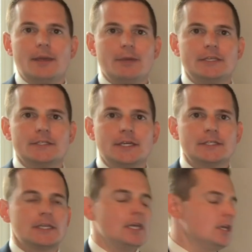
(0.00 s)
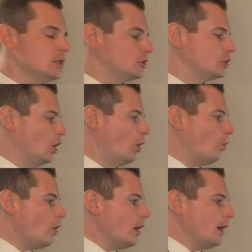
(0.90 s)
That makes sense.
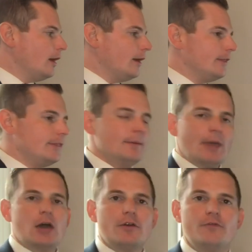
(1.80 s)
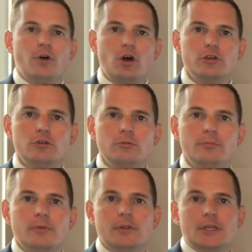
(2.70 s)
So the amount of
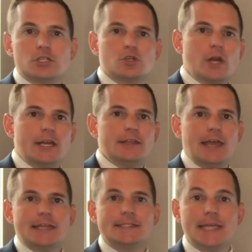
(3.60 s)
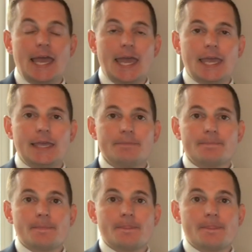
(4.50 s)
volume that's traded that day,